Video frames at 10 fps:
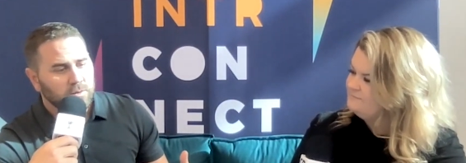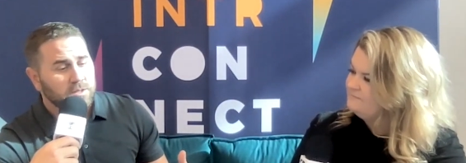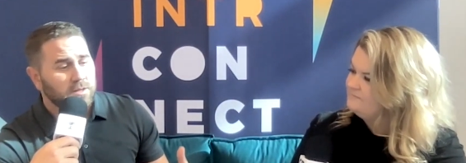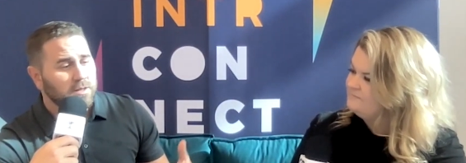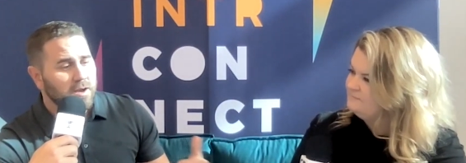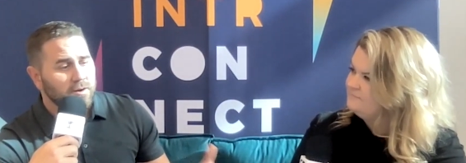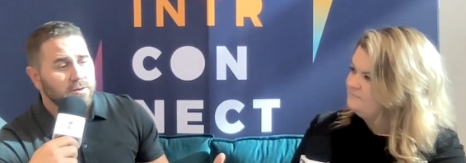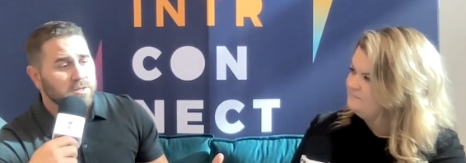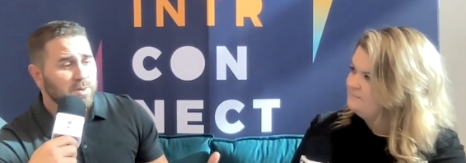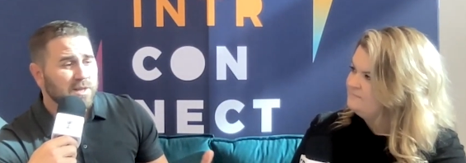Speaker 1: know to the
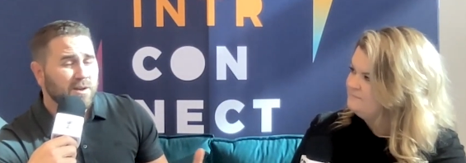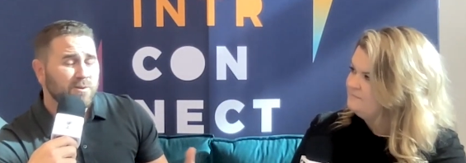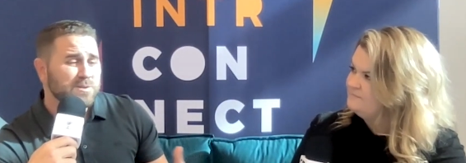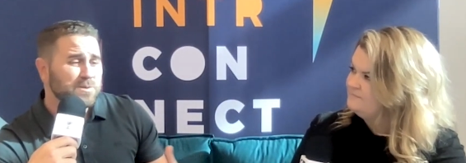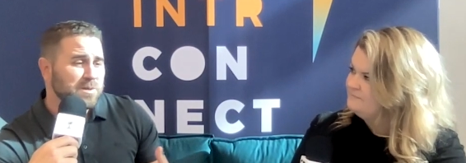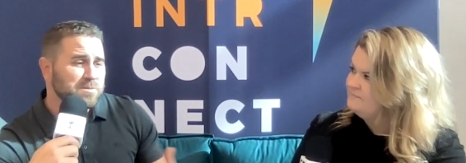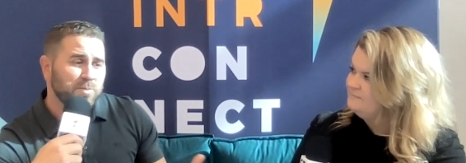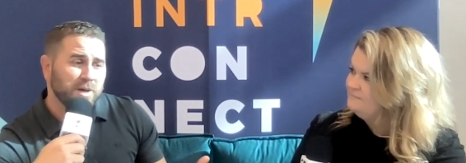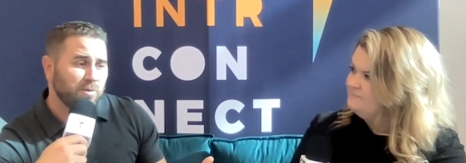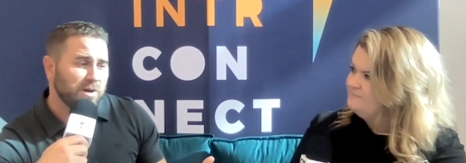carriers but that also
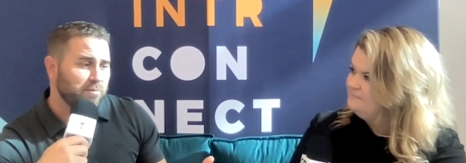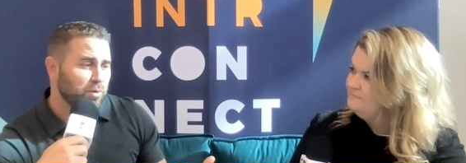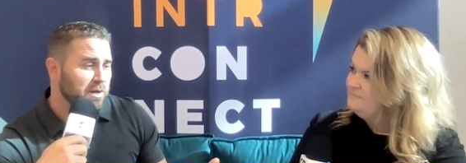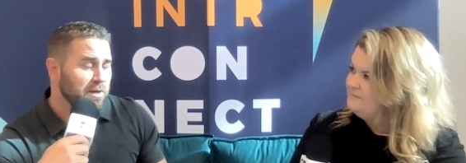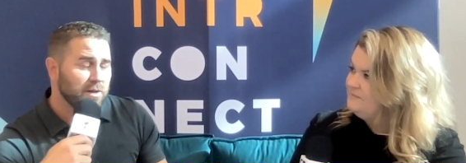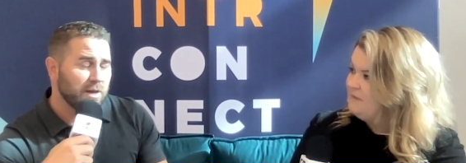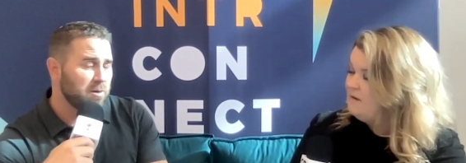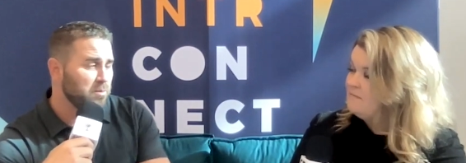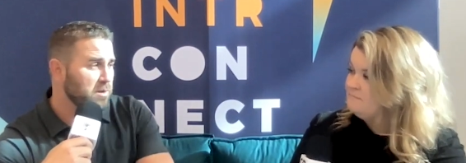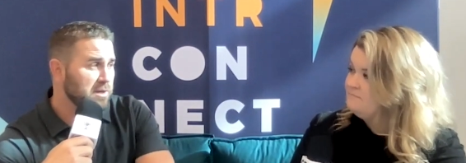comes by way of bringing
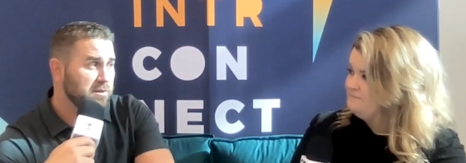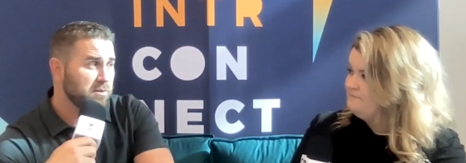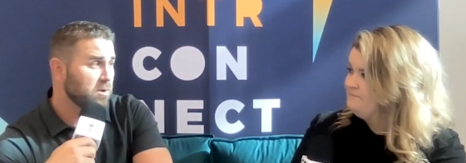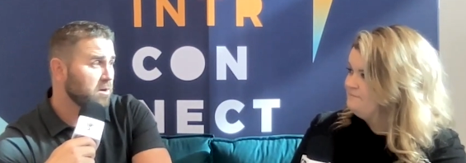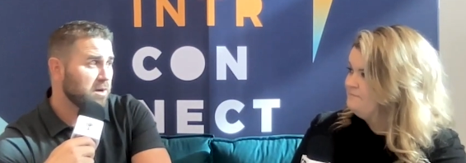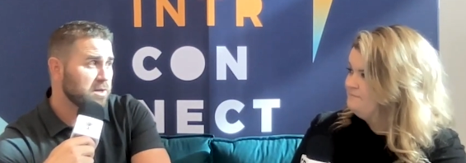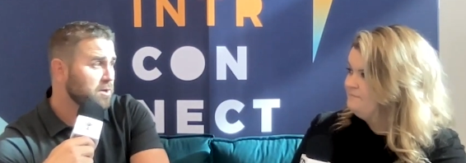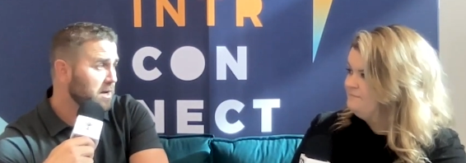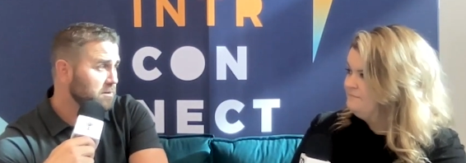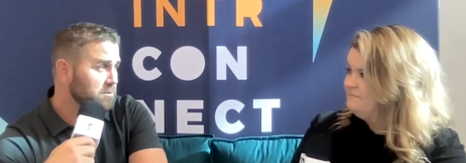accountability yep. to our
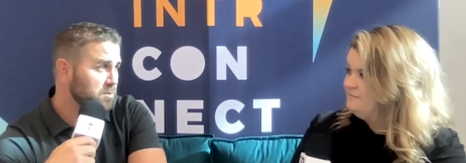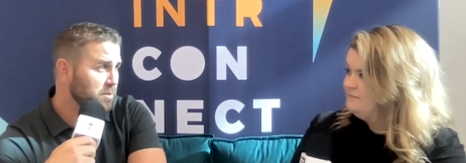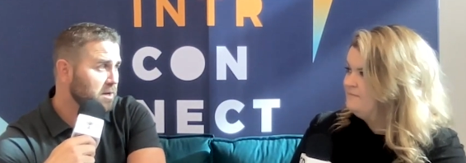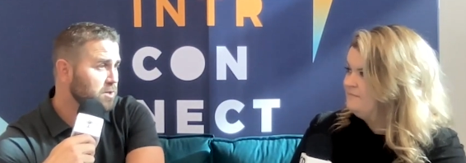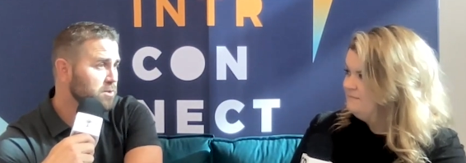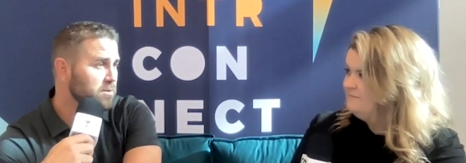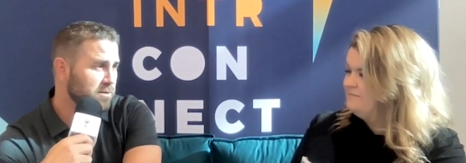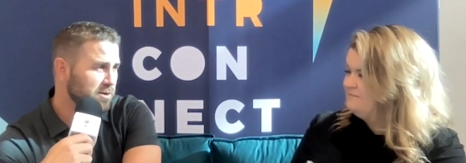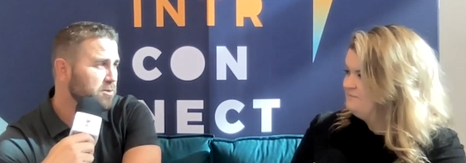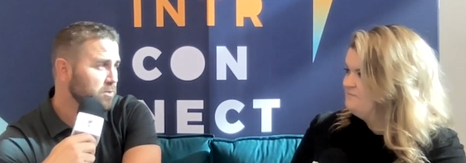contractors and making sure
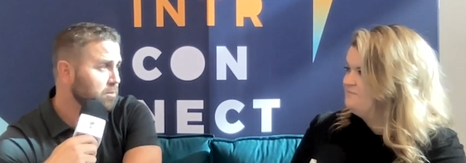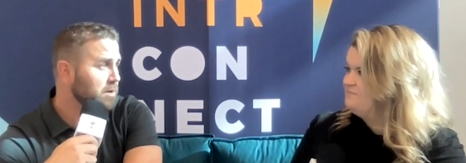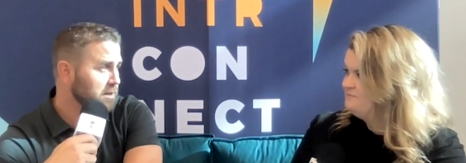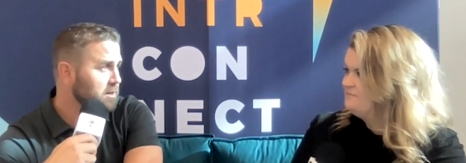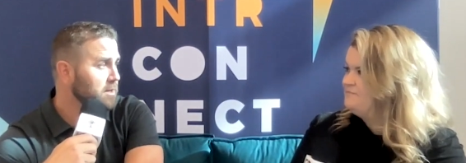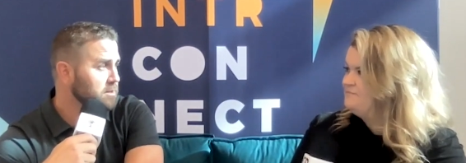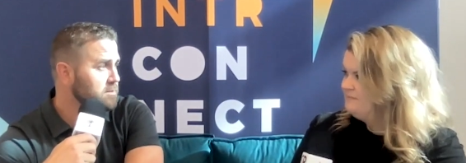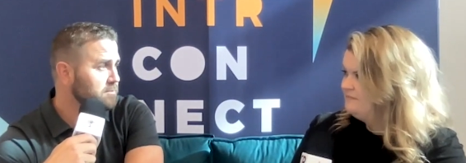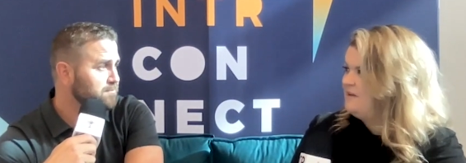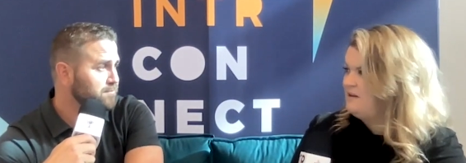that they're doing the right
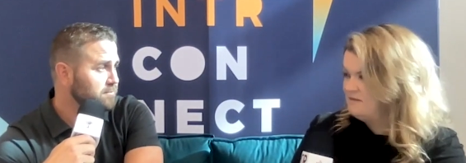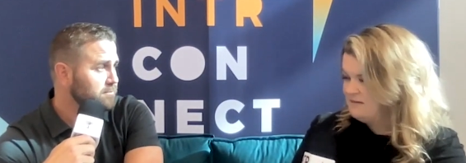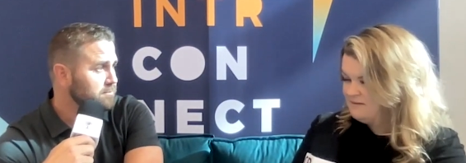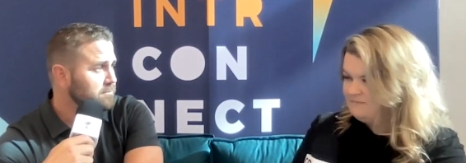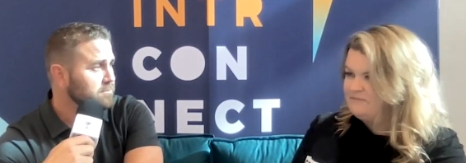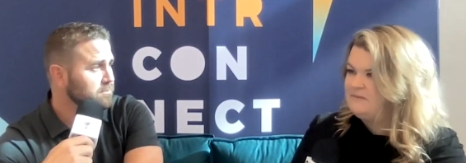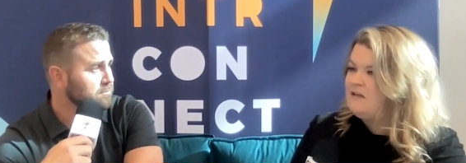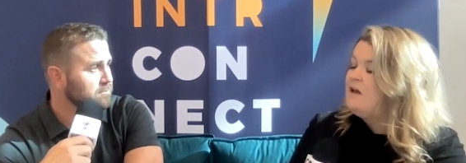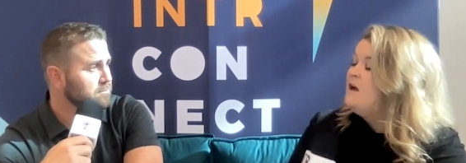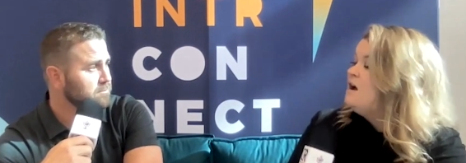things
Speaker 2: yes
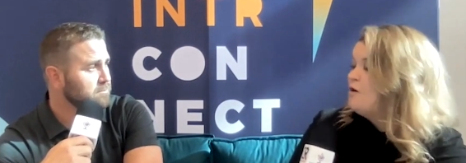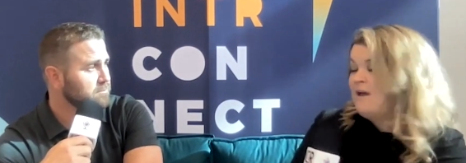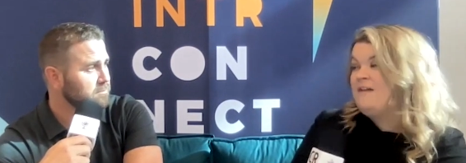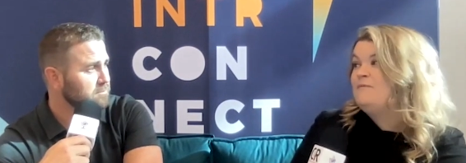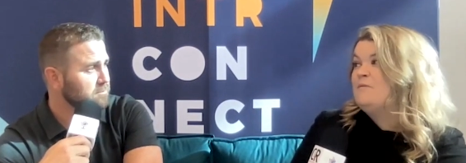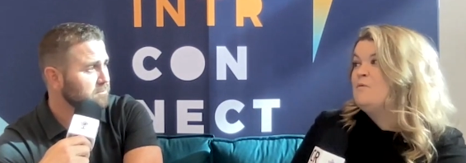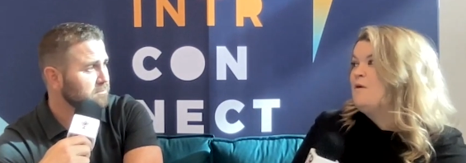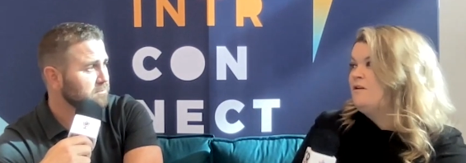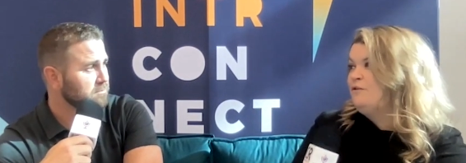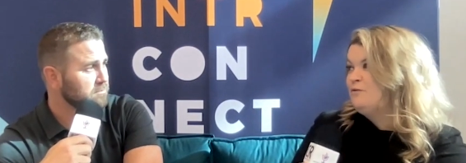Okay, if
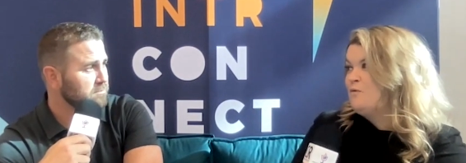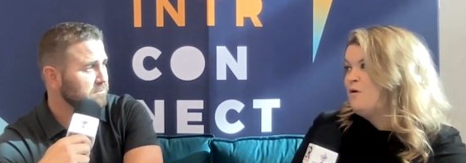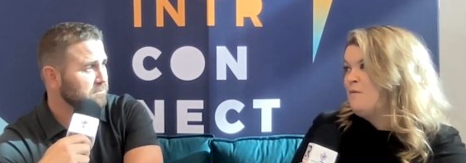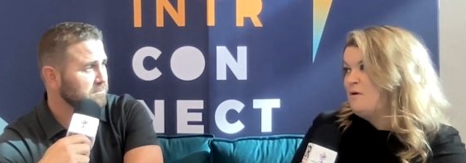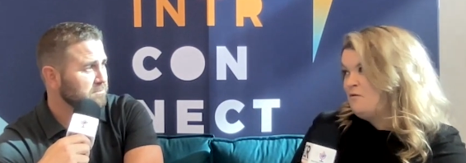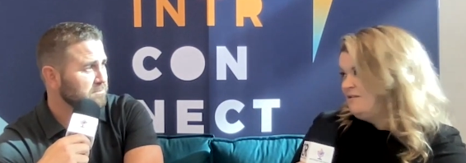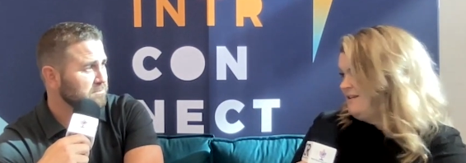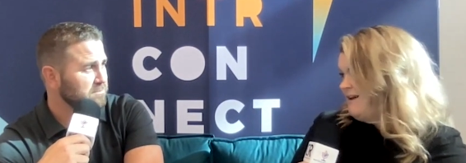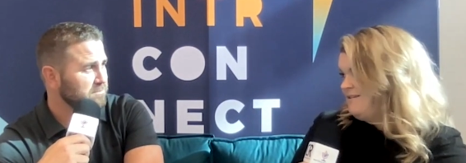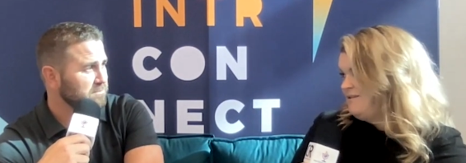people want to learn more about
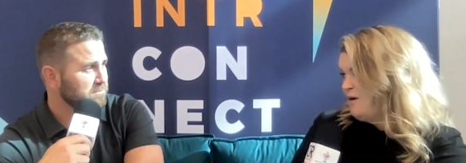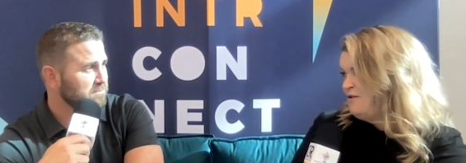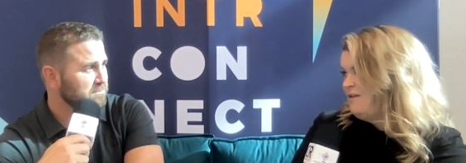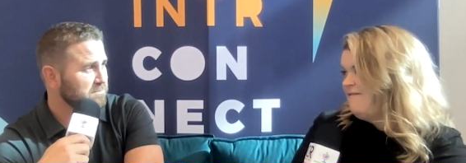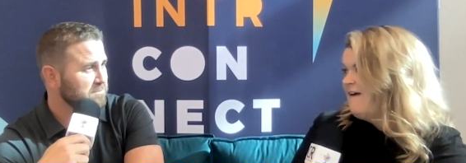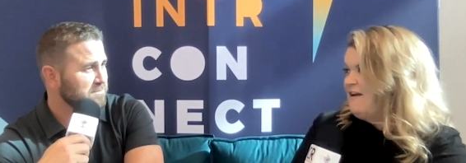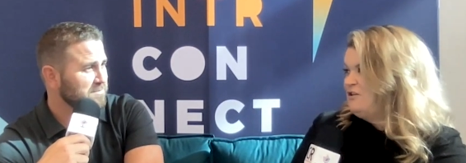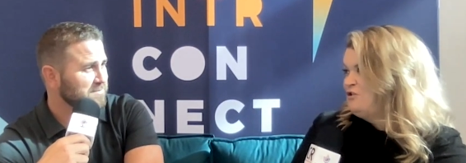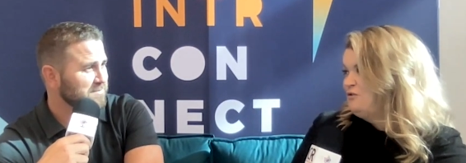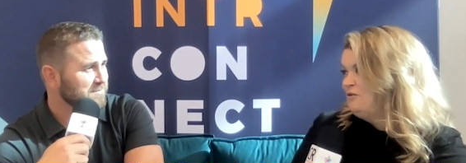OCS, where do they
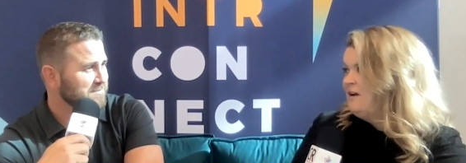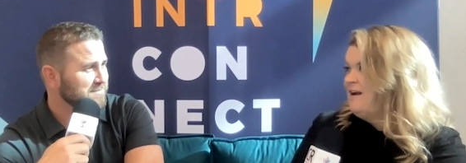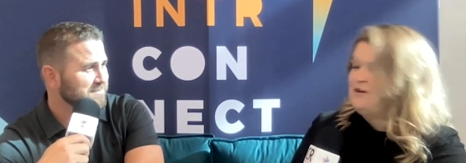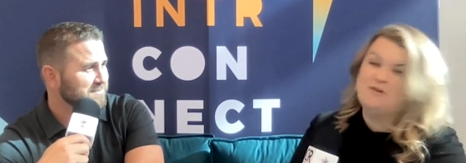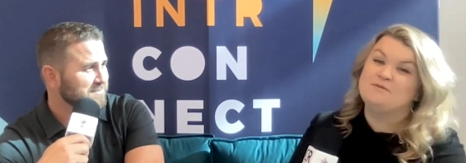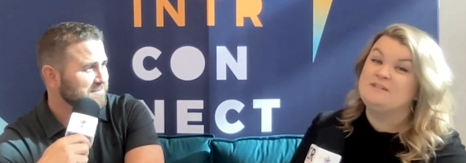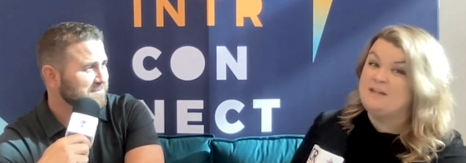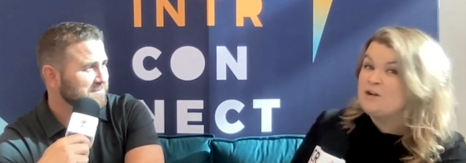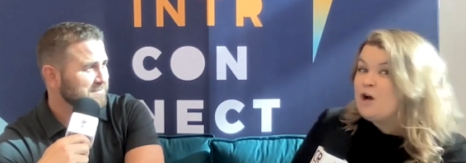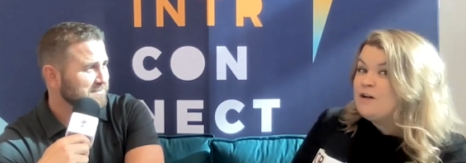find you? I know
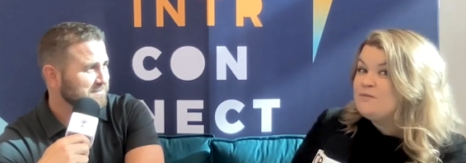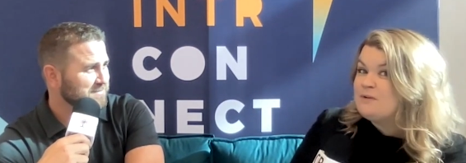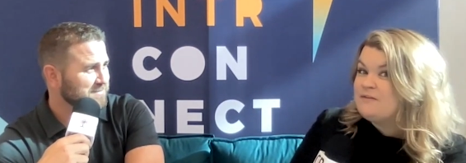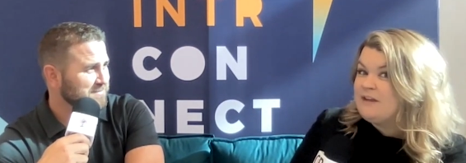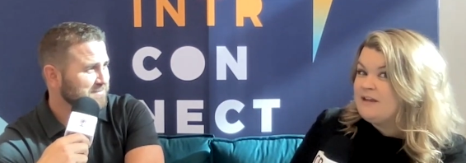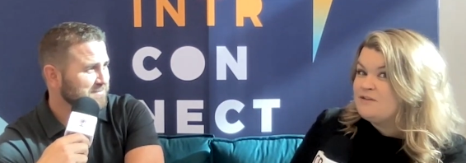CNR is one of the